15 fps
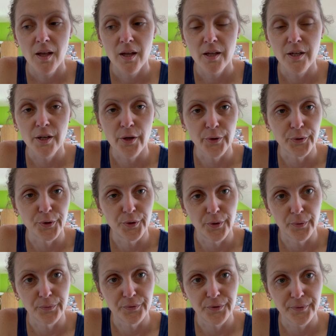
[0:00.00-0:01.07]
No, you
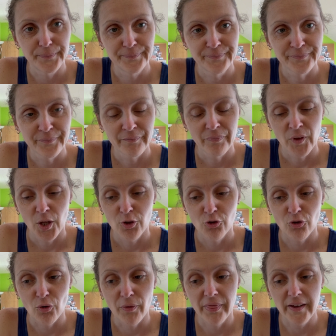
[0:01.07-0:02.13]
don't.
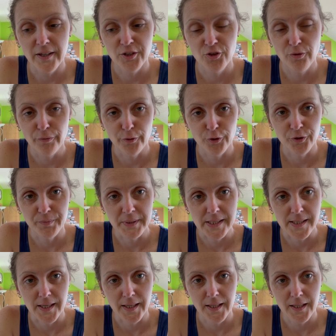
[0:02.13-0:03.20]
So that's the first
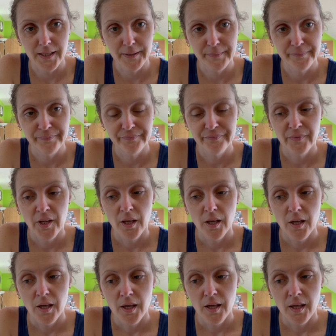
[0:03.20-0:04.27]
mistake.
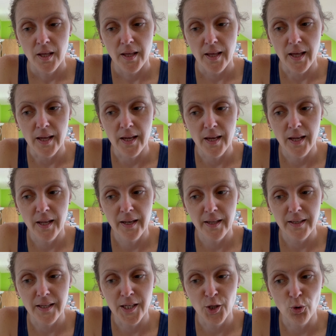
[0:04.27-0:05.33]
And
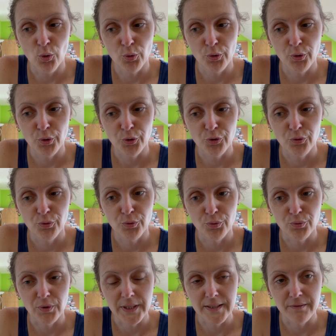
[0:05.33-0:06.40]
in order to
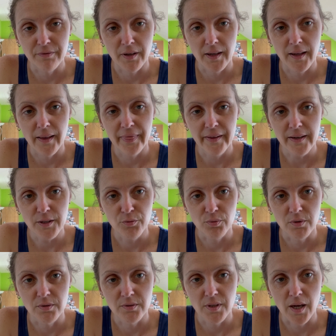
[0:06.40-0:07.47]
rectify that
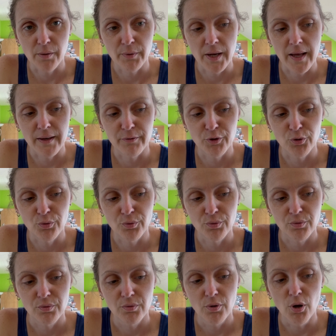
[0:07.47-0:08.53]
one, I will have to
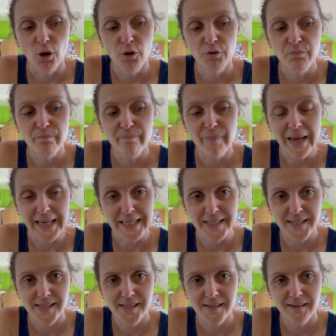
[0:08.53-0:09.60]

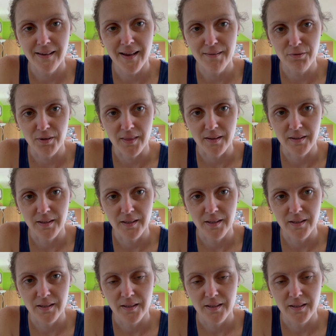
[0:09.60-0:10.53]
unbaste everything.